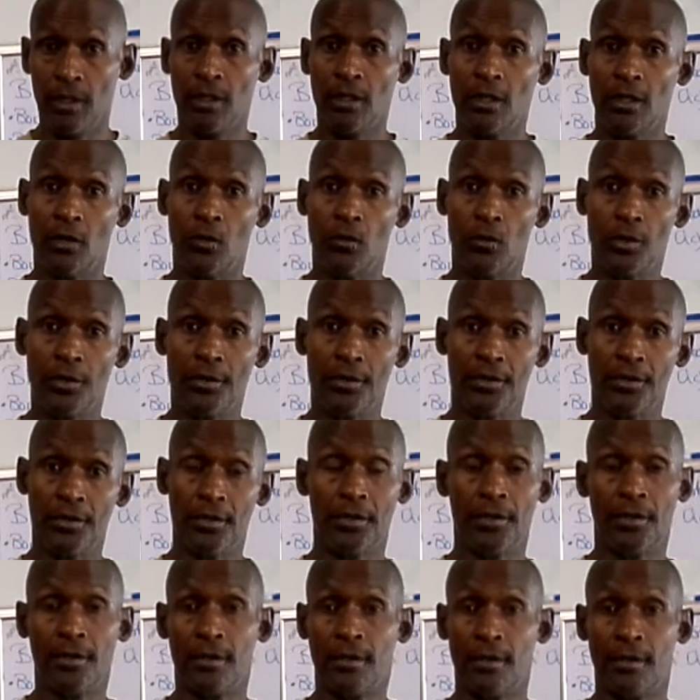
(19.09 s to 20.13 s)
or whether
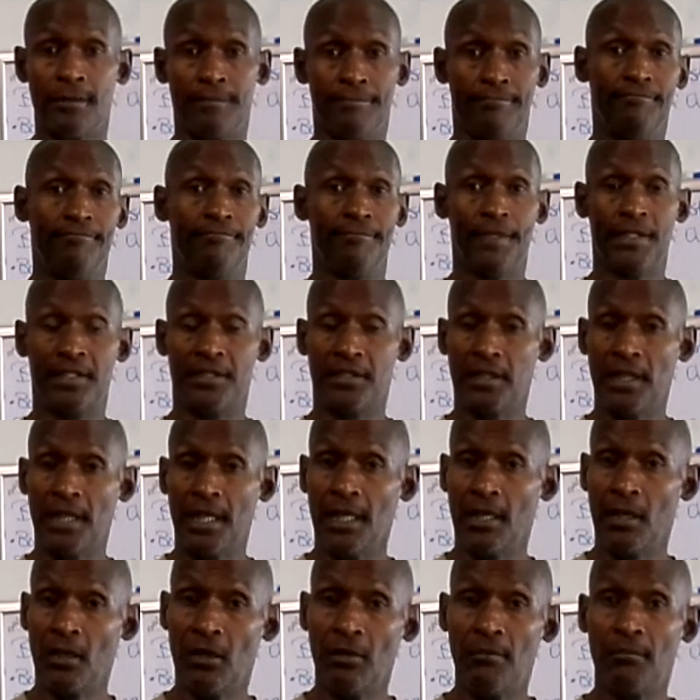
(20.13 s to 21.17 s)
you're a
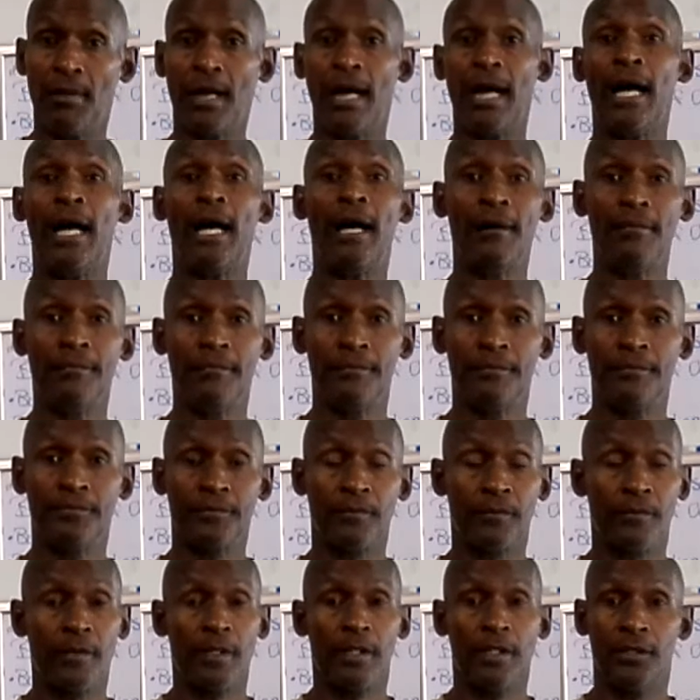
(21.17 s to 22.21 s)
stay-at-home mom,
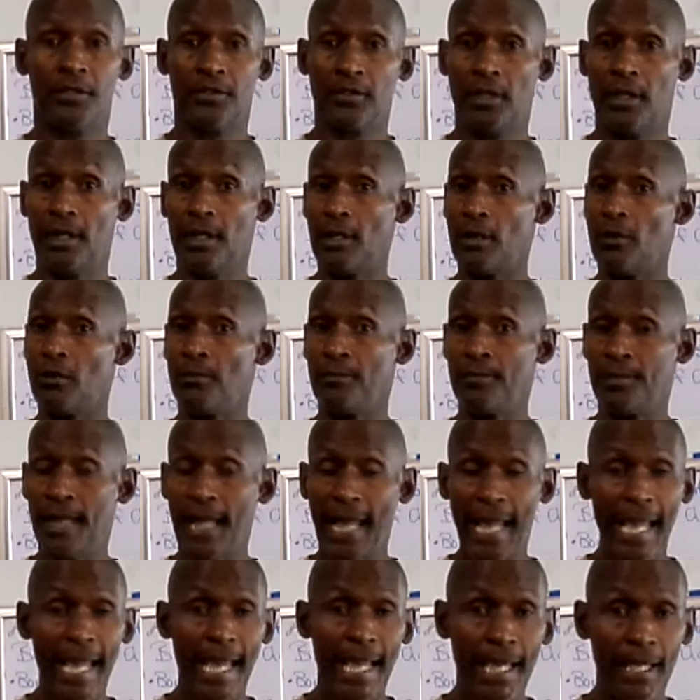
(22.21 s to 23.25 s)
stay-at-home
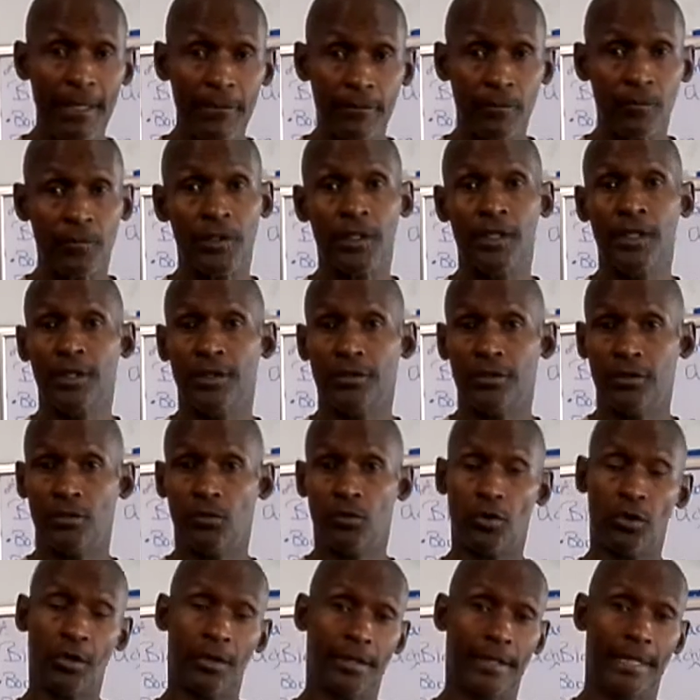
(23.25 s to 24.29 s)
dad, you
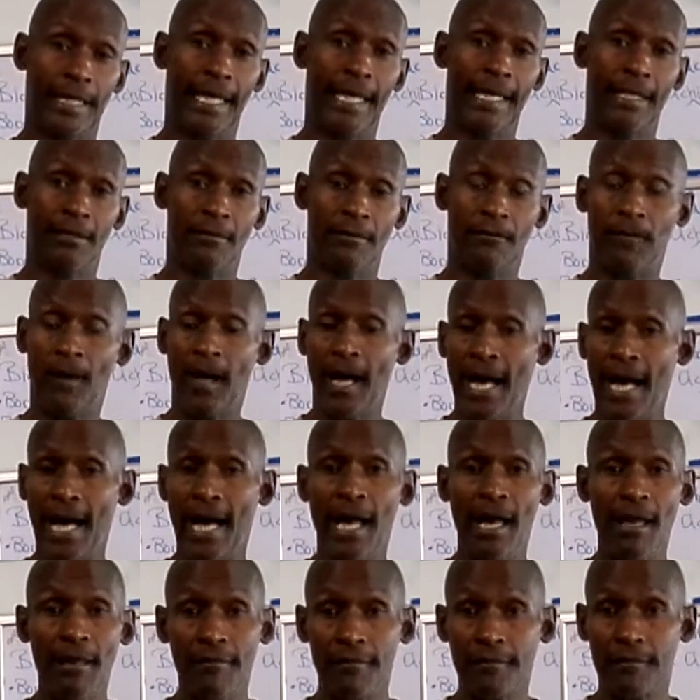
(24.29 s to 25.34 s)
work 8 to
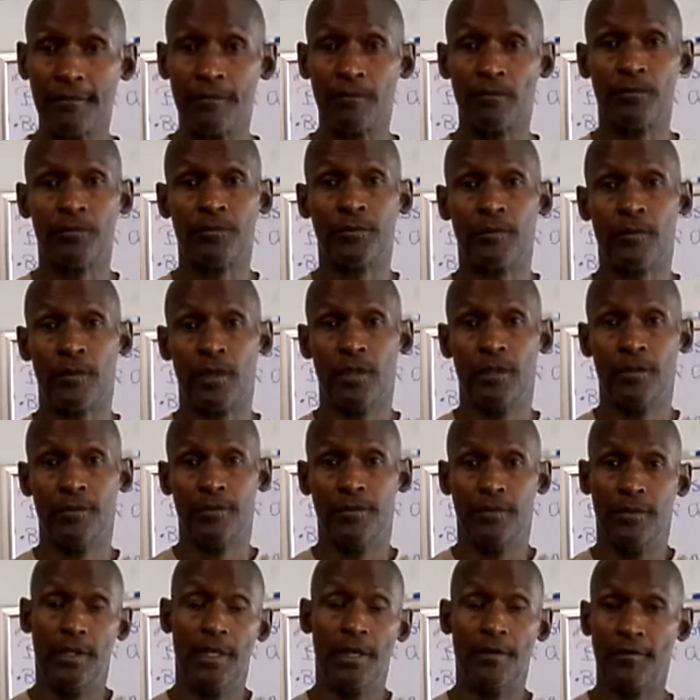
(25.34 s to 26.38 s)
5,
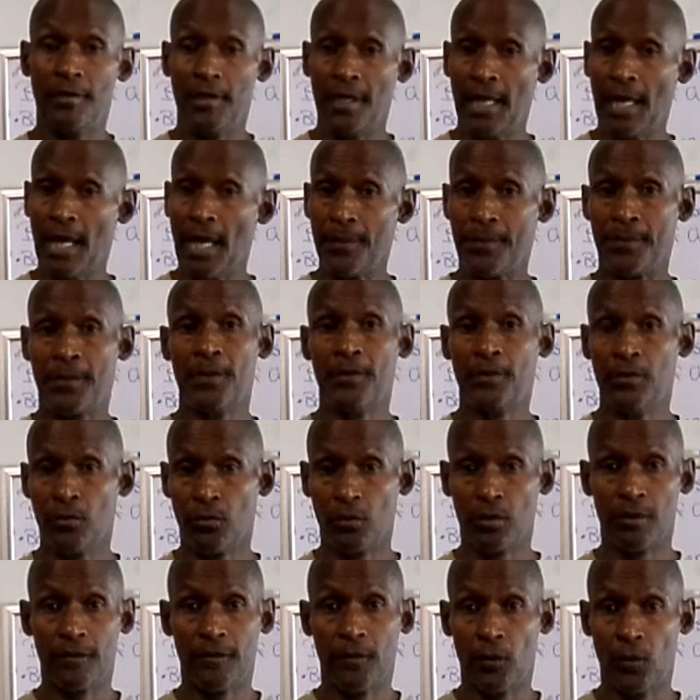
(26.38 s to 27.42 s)
every day out there in the
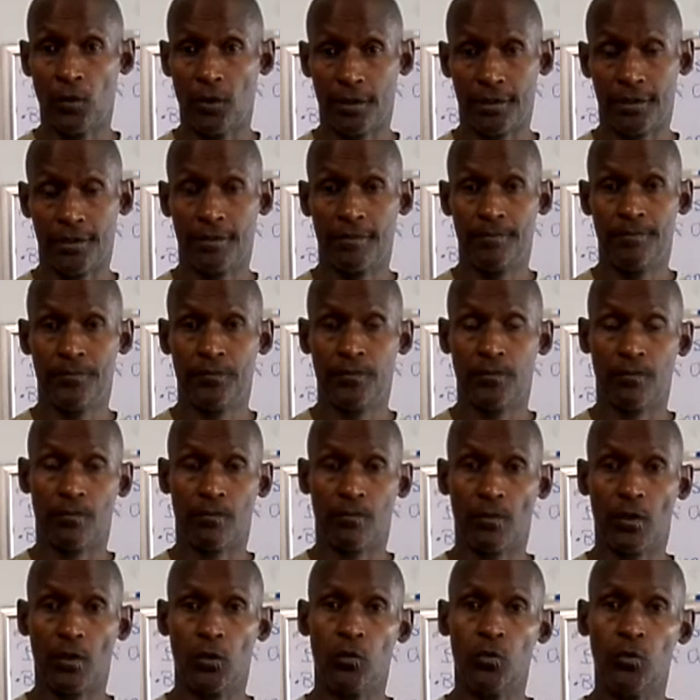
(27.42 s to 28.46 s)
workforce.
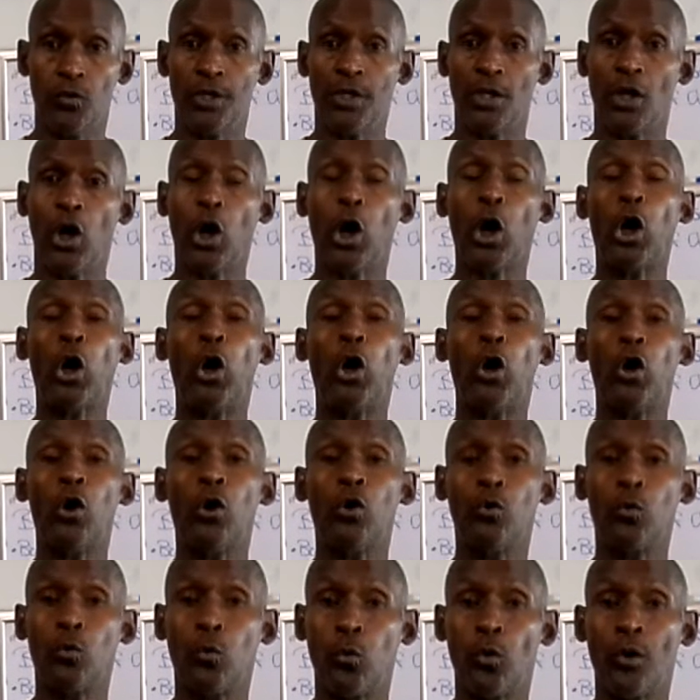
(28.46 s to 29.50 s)
We
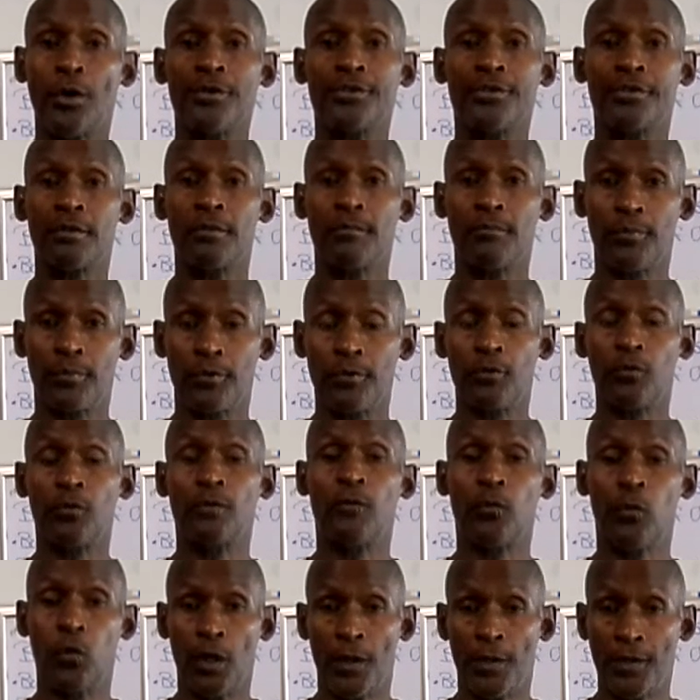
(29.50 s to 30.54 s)
all want to improve
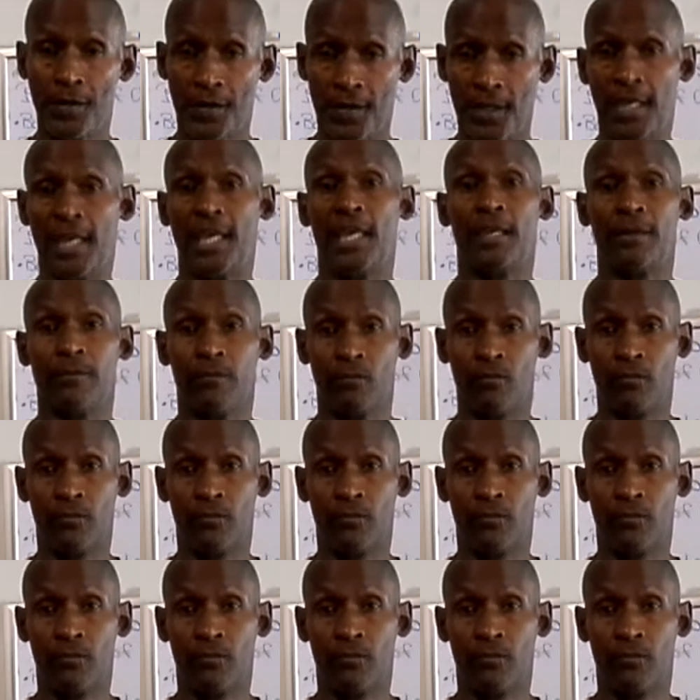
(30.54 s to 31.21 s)
one thing.